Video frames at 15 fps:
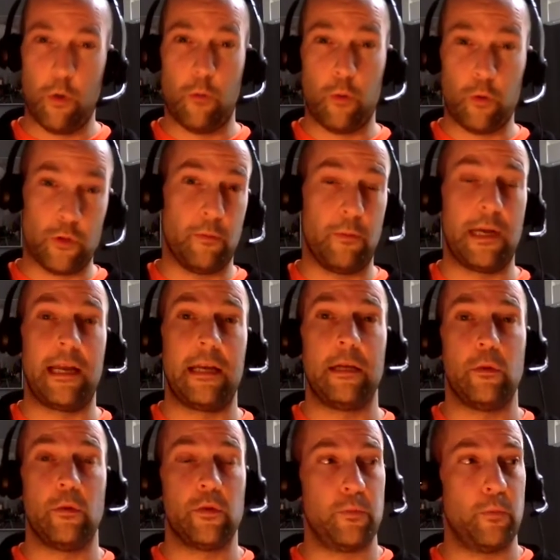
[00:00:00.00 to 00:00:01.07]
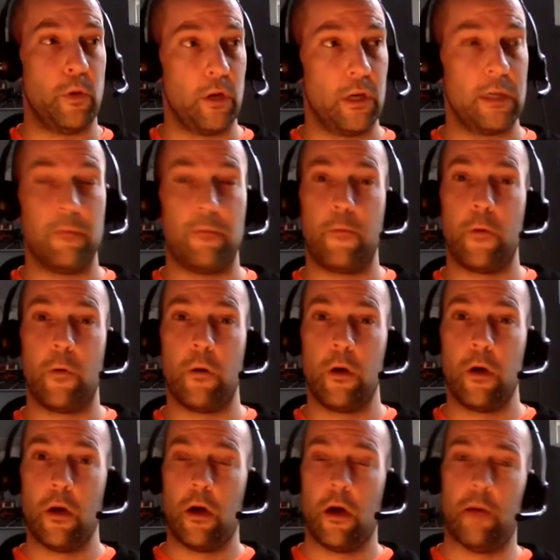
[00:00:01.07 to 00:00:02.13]
sort of millennials were looking for,
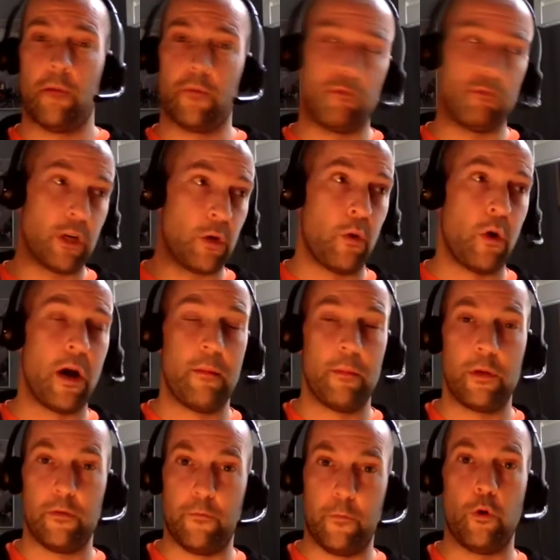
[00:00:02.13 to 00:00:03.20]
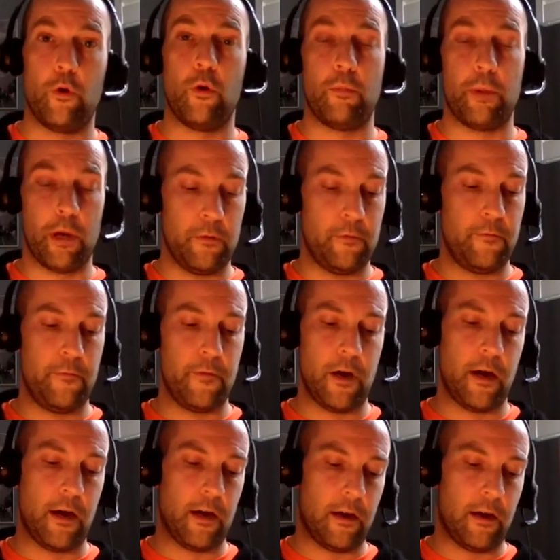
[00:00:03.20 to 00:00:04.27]
the requirement for both
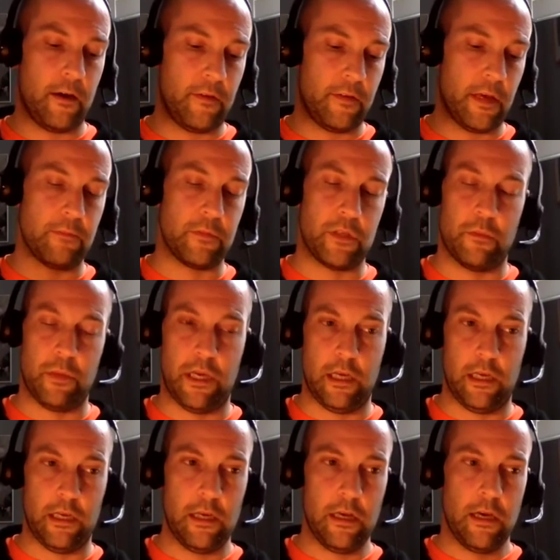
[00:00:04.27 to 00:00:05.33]
them to be